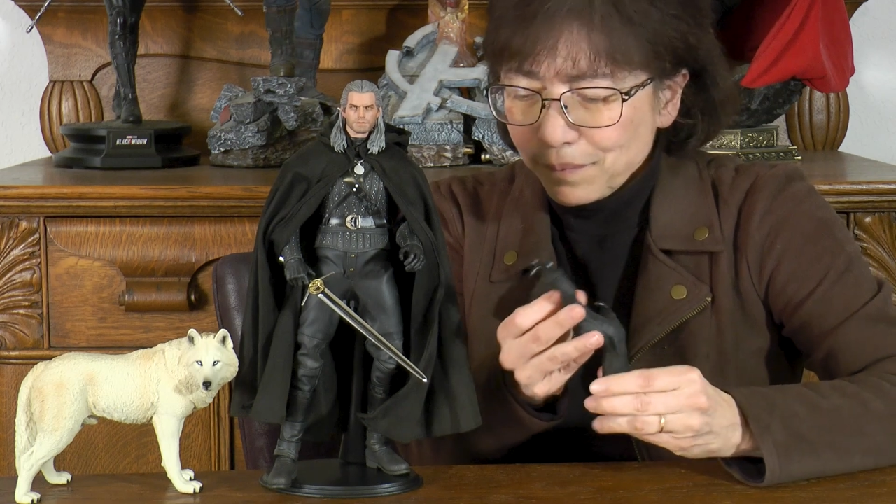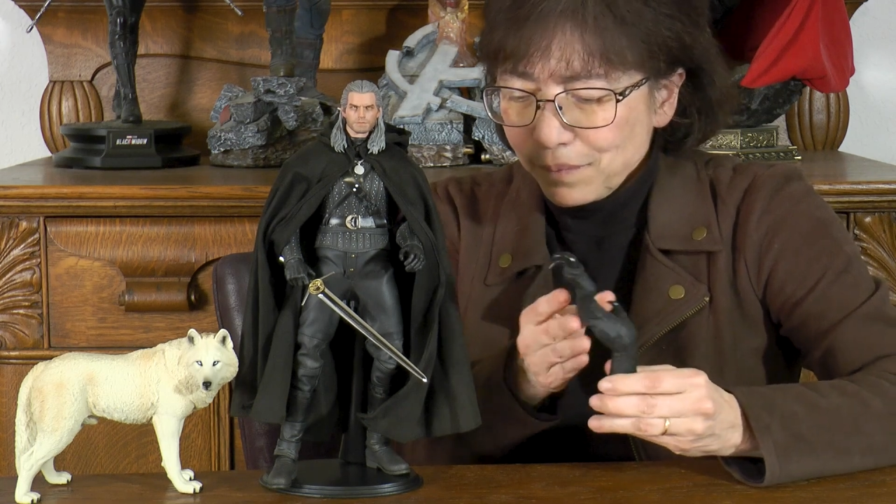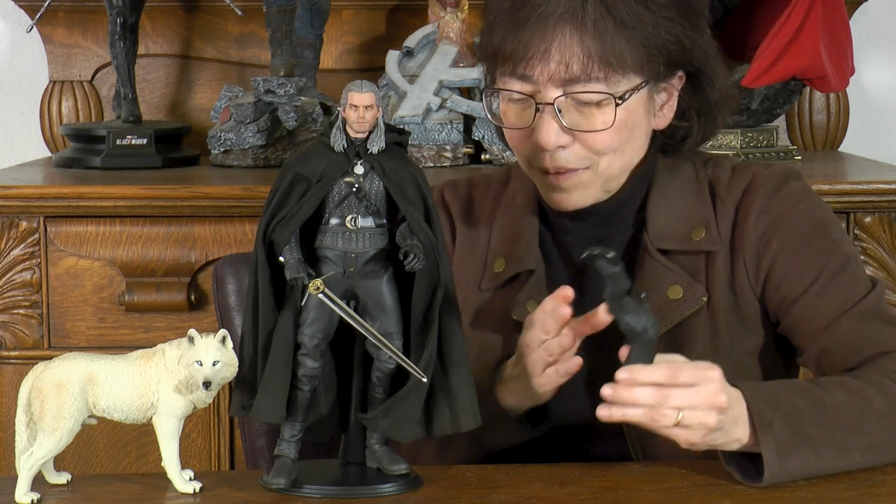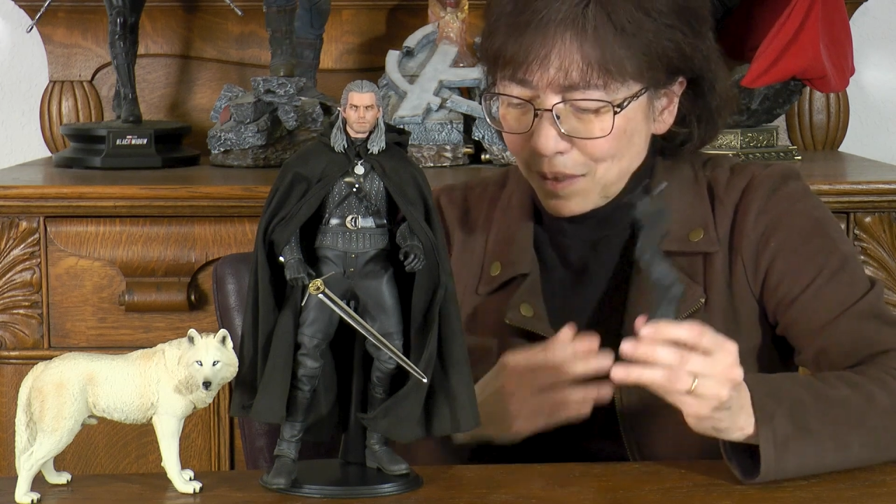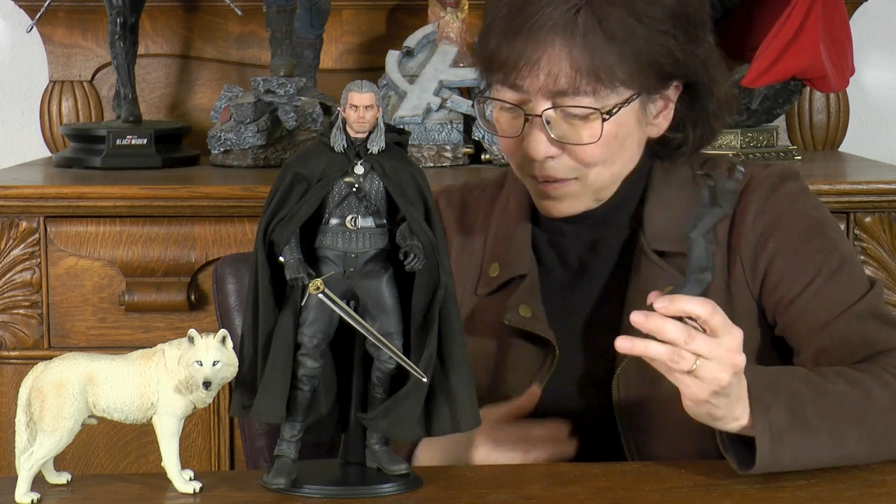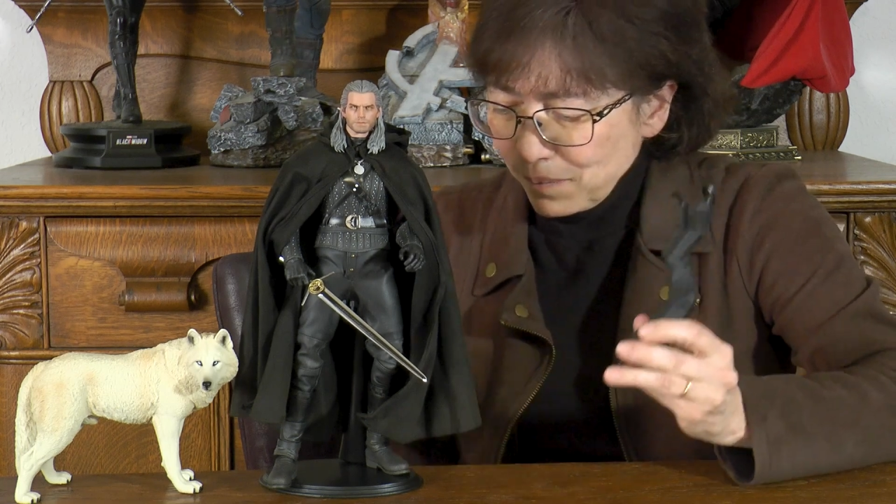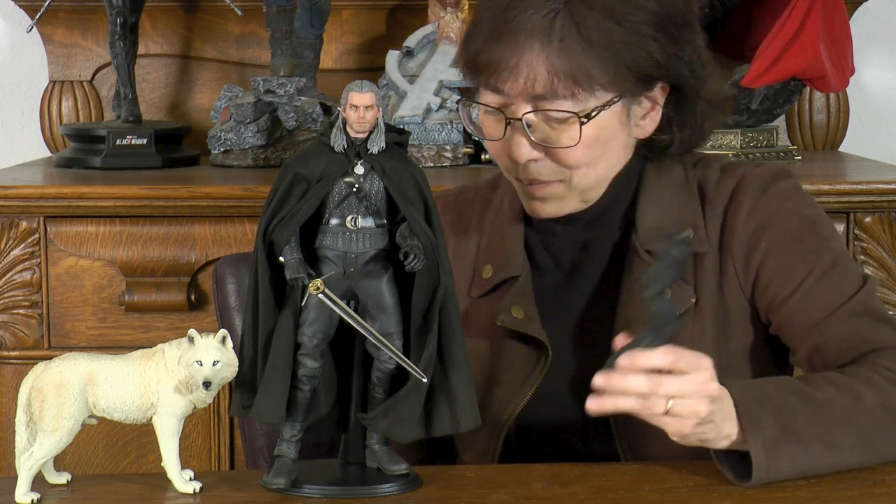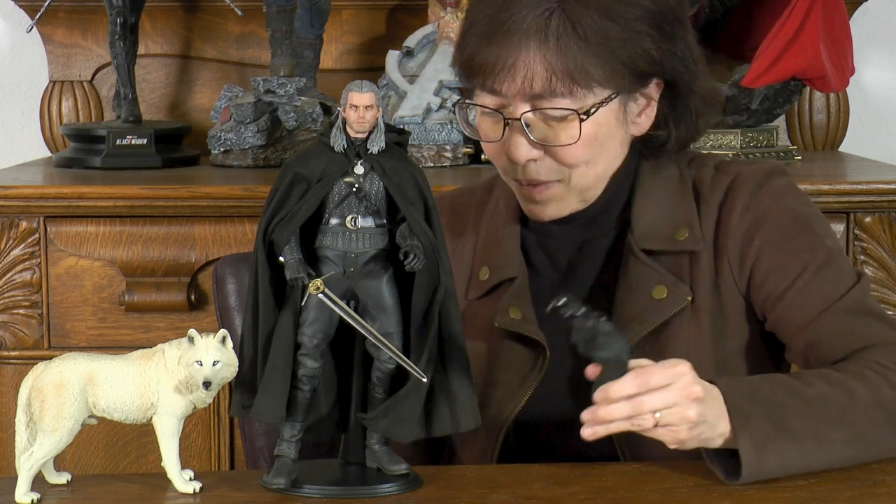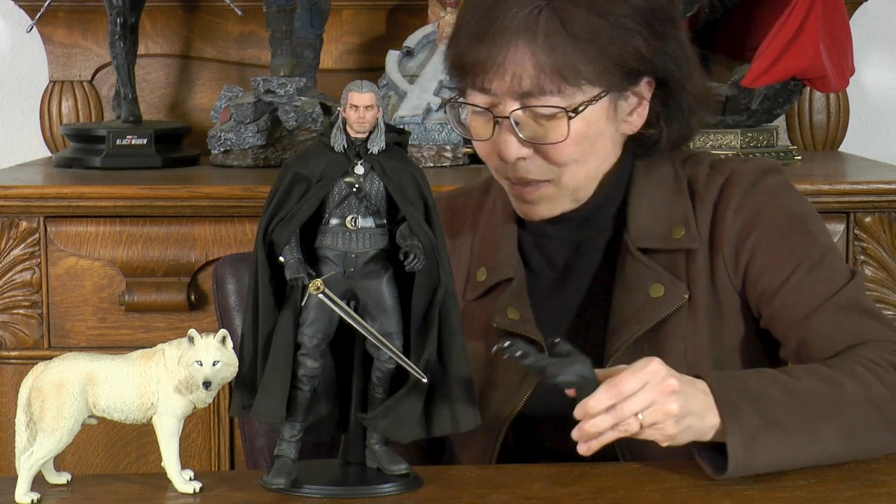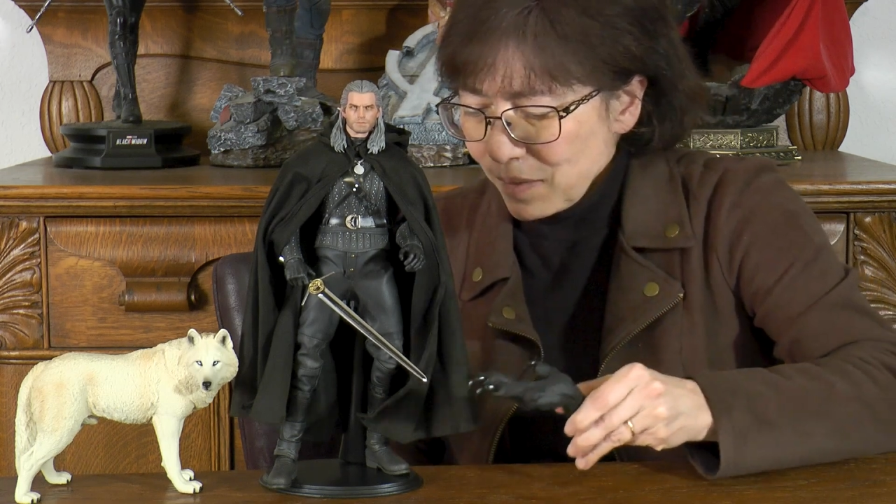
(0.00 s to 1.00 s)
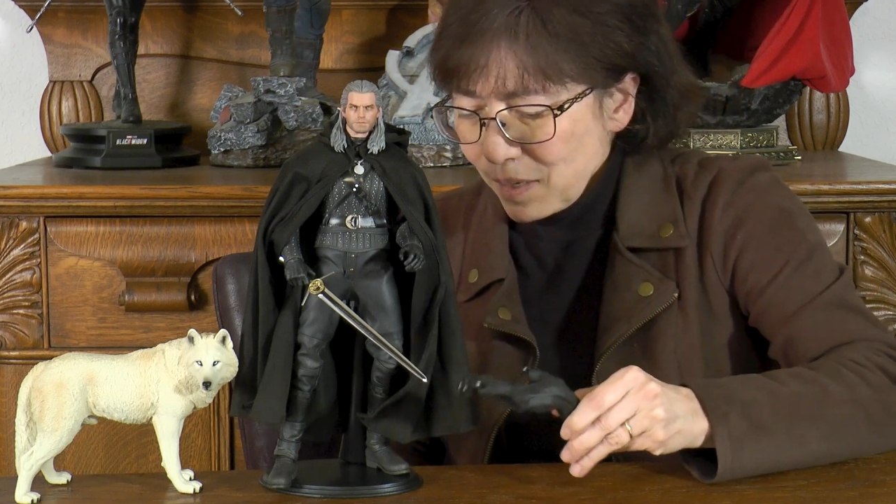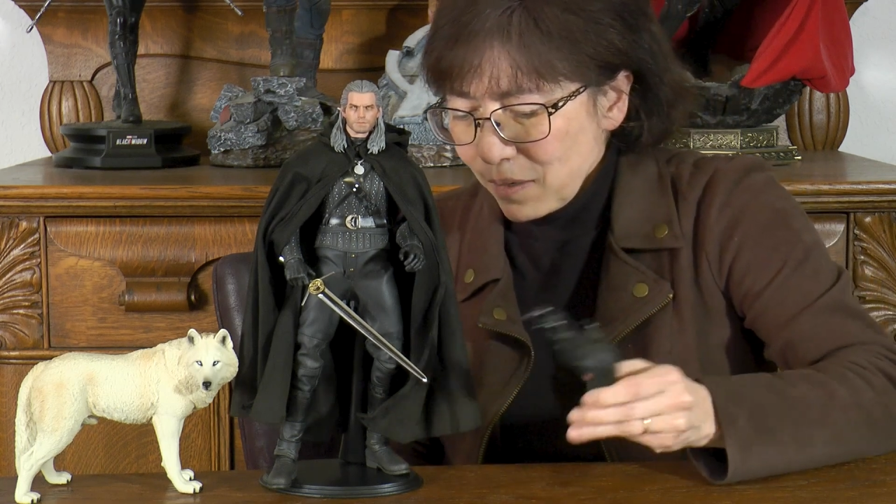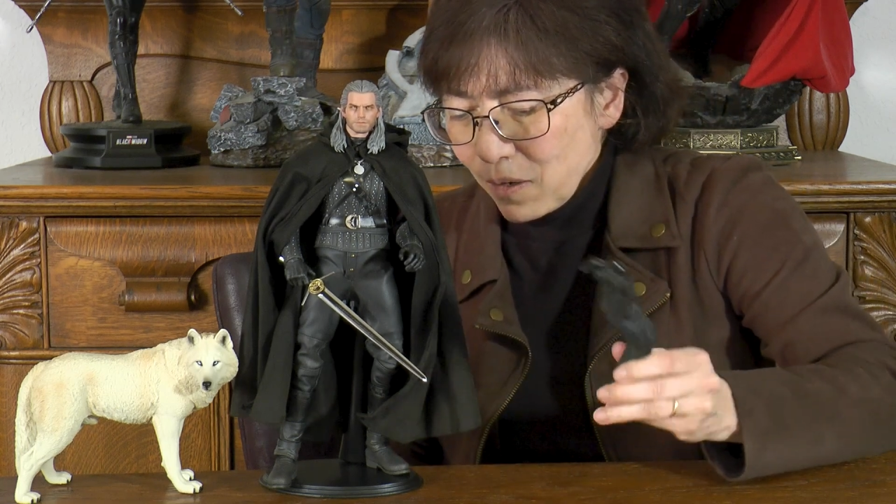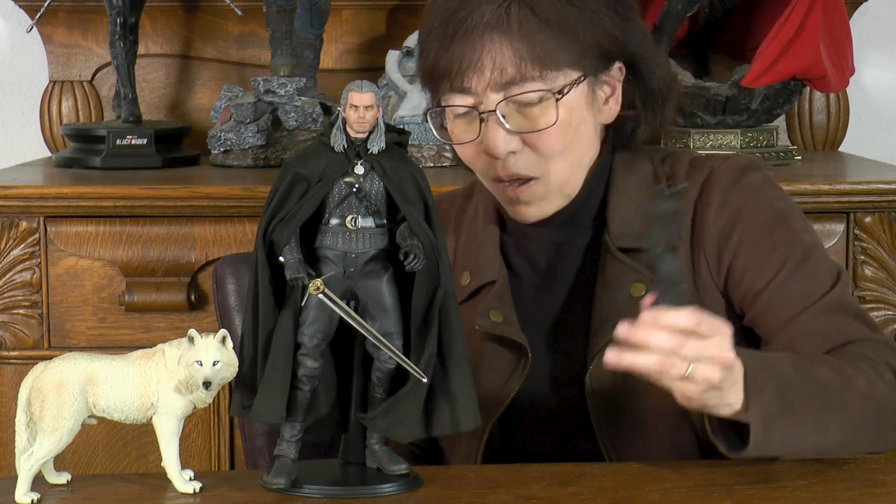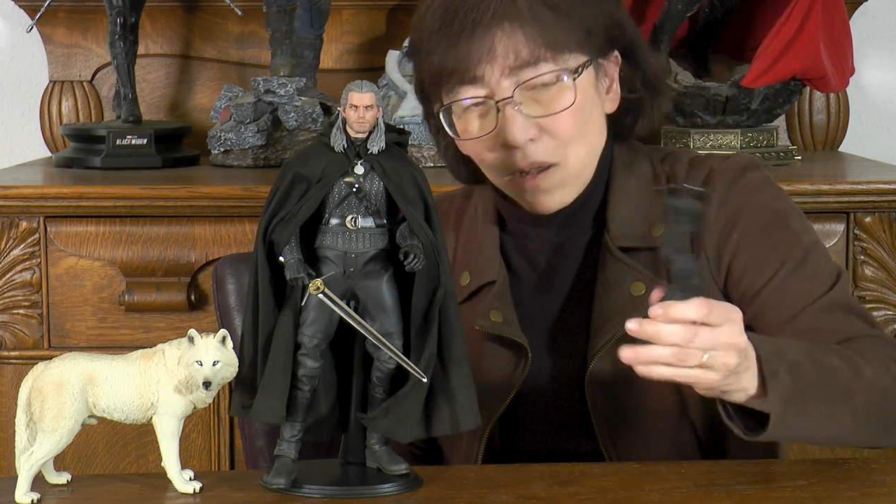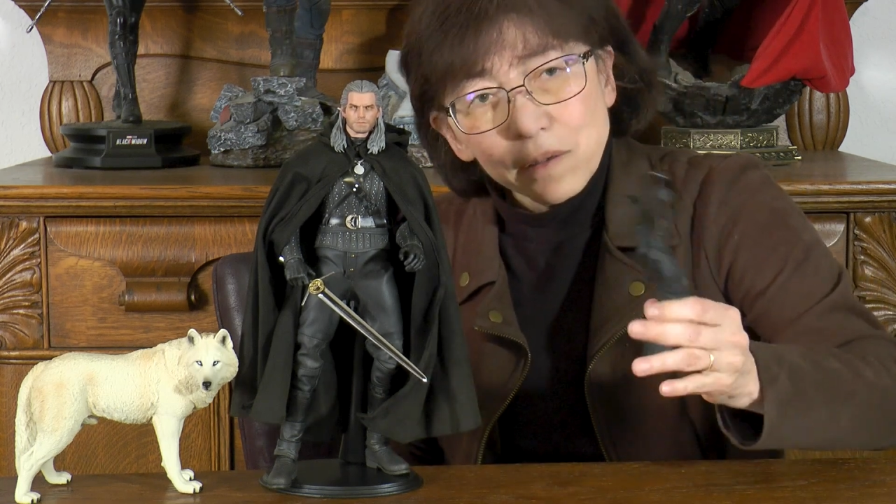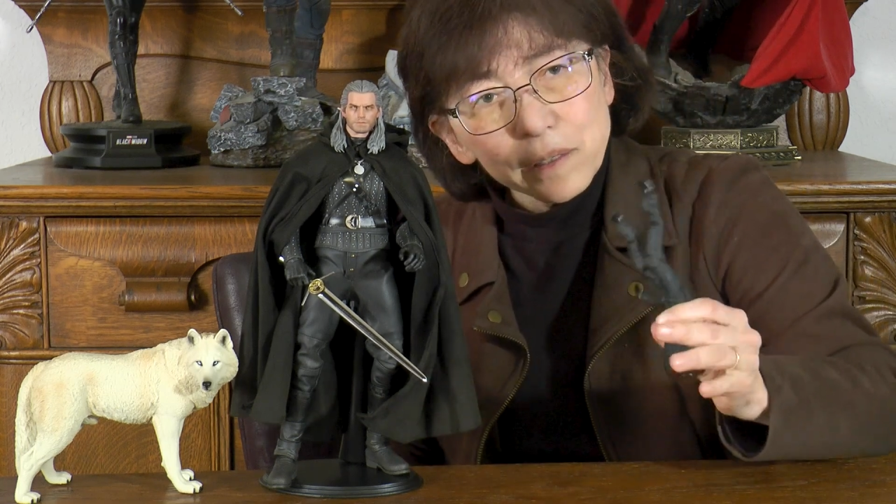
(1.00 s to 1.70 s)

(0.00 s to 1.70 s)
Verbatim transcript: not, not that at all.